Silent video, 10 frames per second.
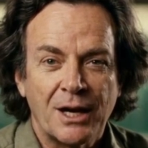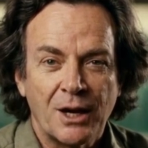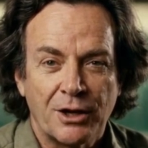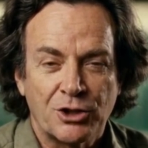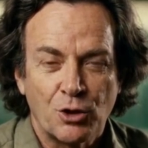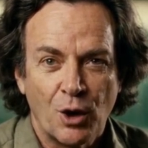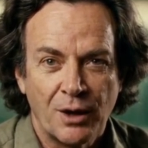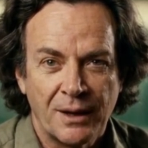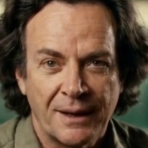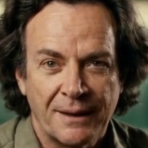are
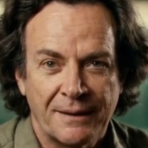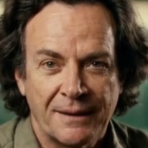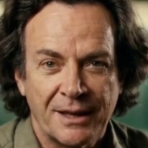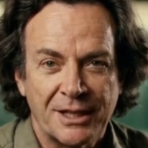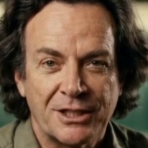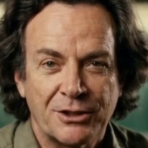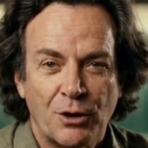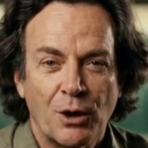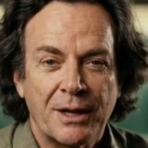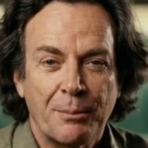strong. Here's a
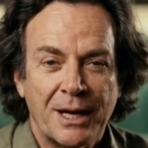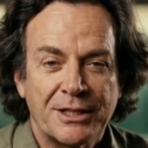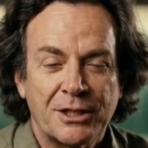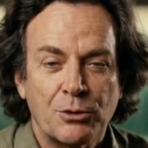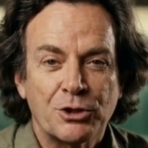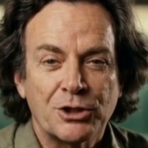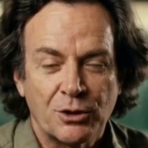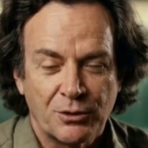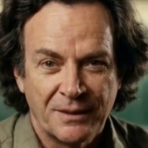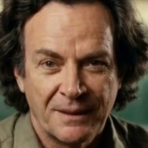thought that might sit with you.